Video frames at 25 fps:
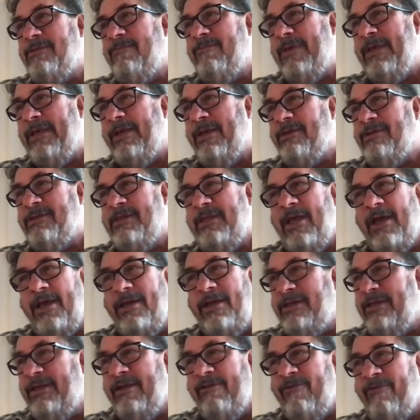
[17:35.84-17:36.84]
because the
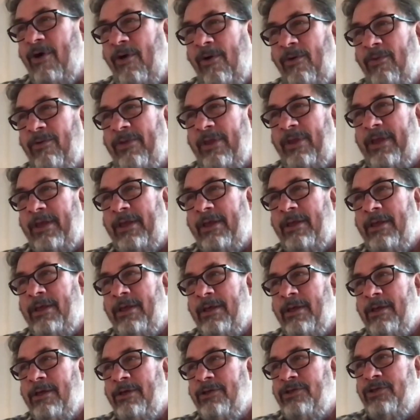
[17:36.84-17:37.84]
idea of holding
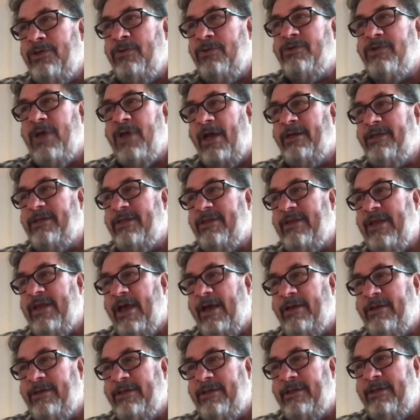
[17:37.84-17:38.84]
too tight to the
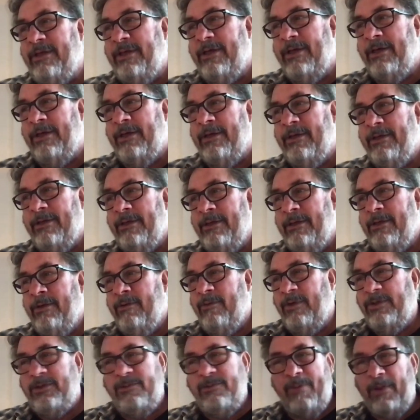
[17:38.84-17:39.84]
idea,
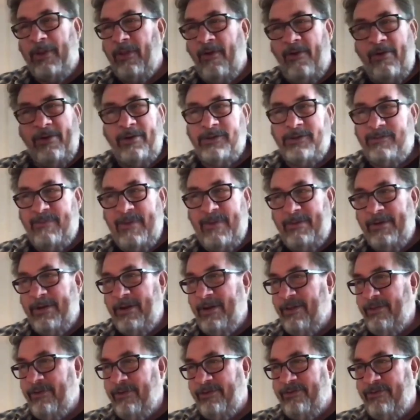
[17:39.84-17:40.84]
which belongs maybe to
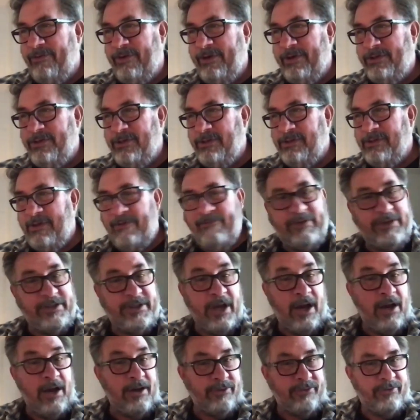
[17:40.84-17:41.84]
other traditions of a
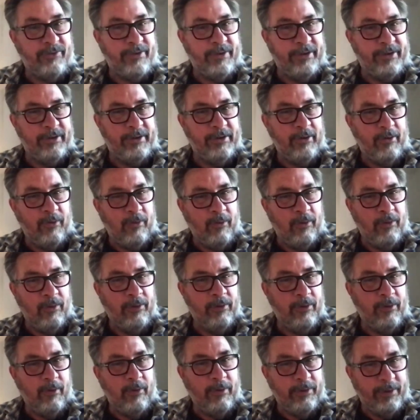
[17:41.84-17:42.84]
doctrine
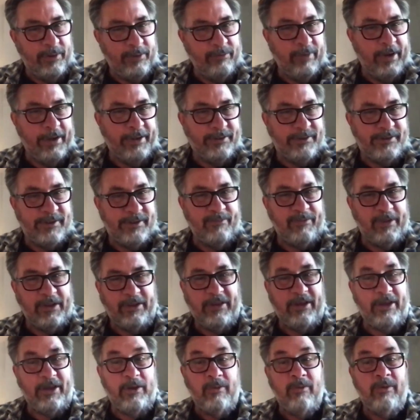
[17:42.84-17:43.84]
or right, something
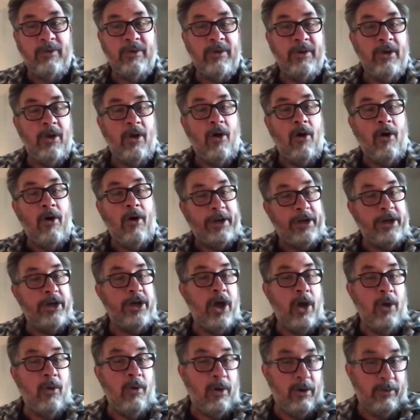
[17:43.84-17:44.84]
that you ought to
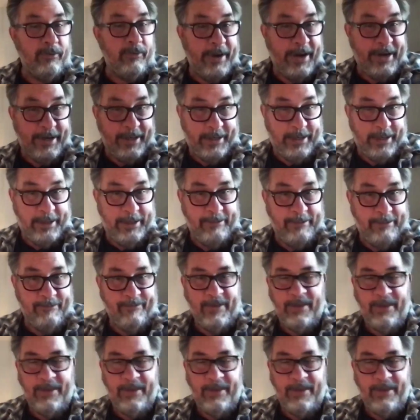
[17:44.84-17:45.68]
know already